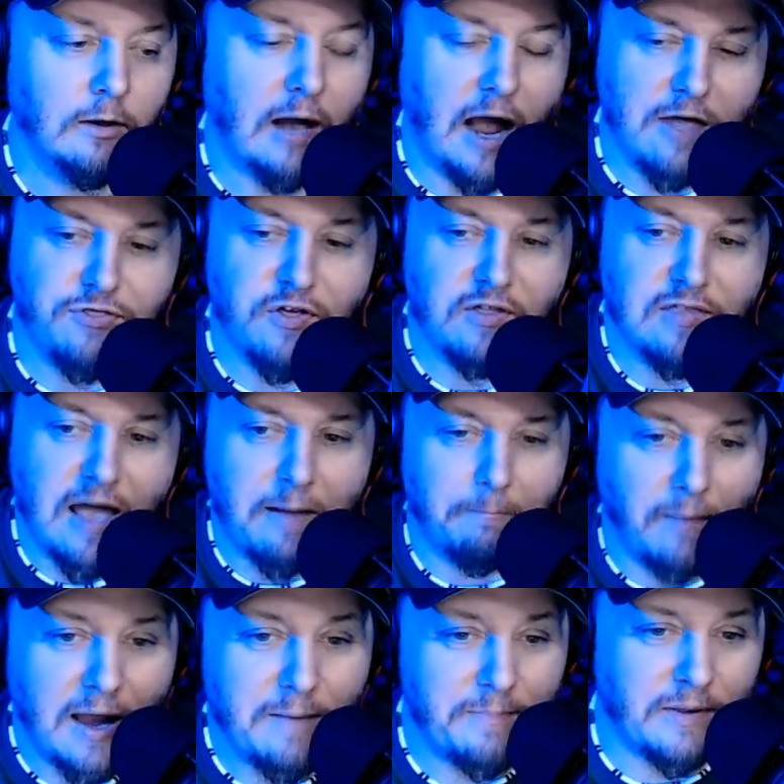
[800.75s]
I think that
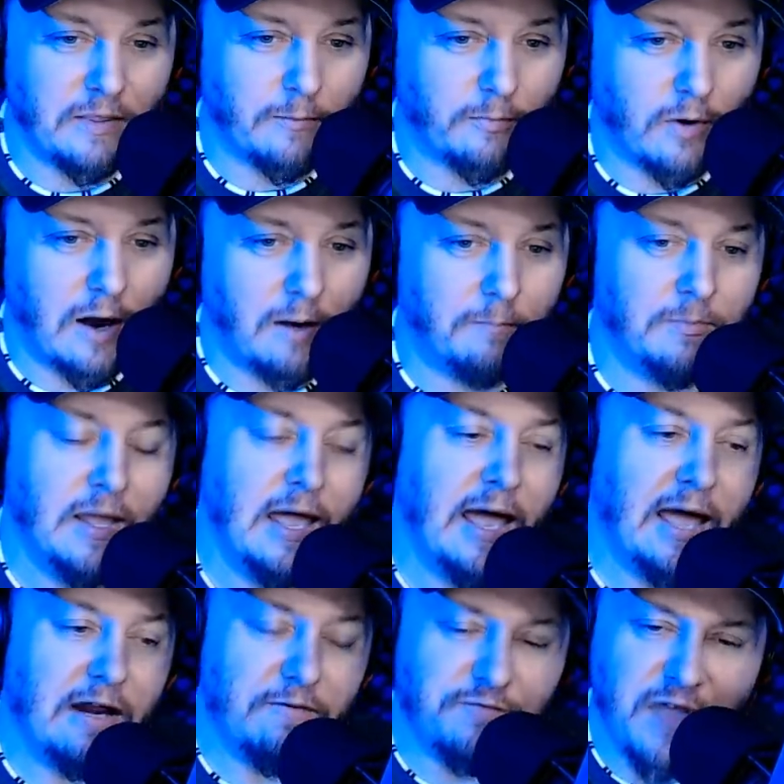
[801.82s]
might be the problem.
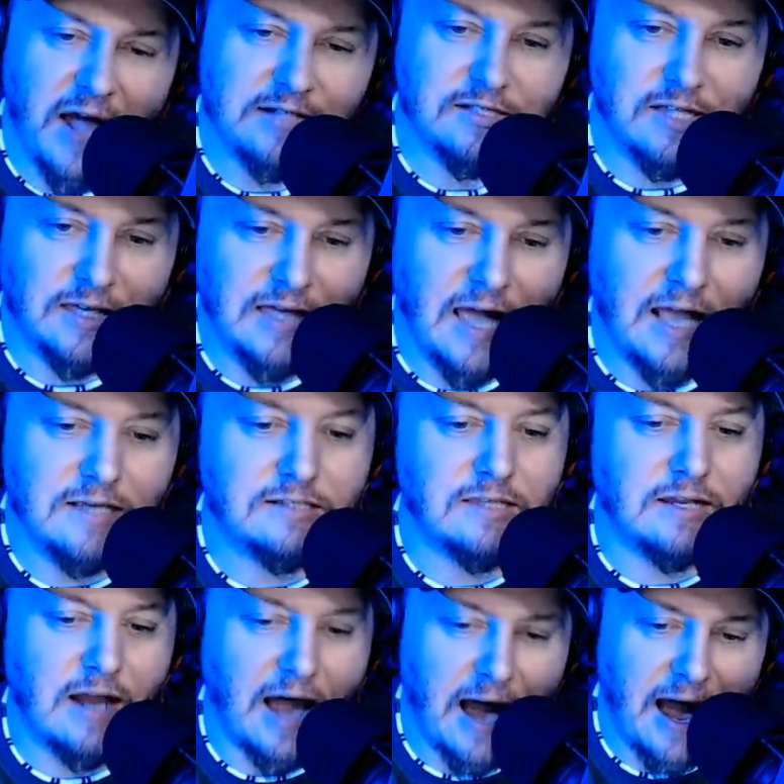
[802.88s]
And if that's the case,
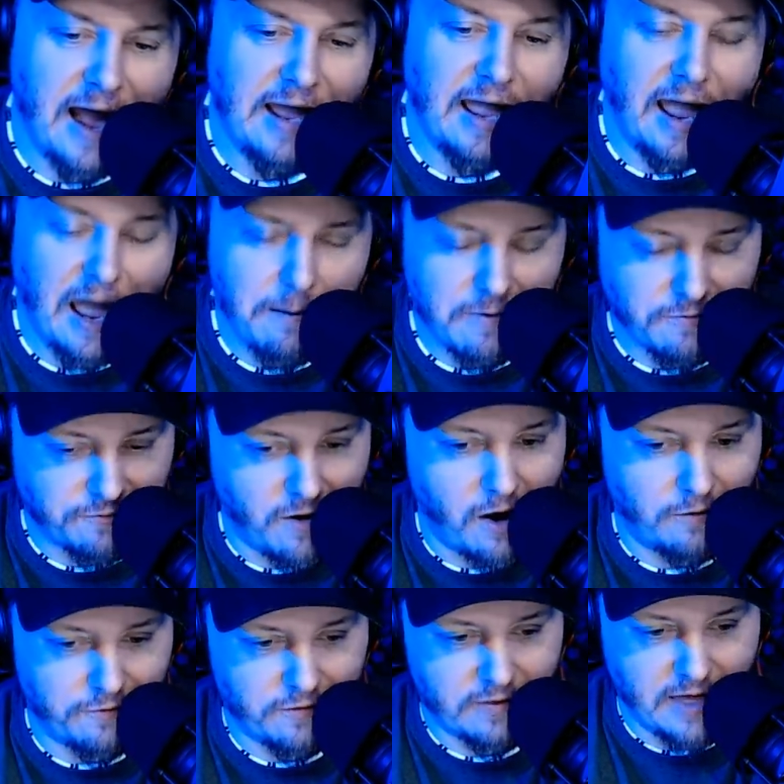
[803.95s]
then I am at
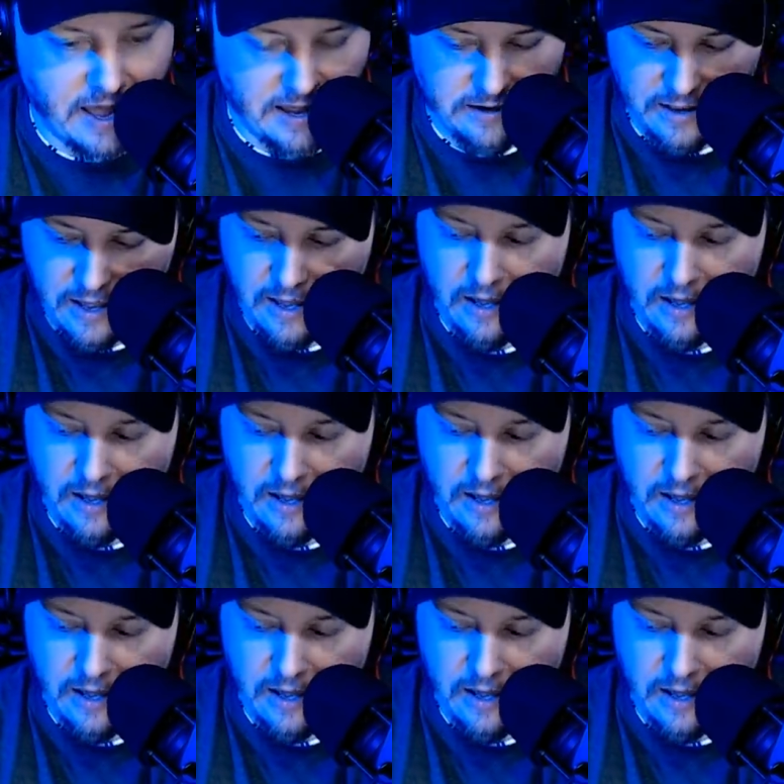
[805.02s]
fault for that.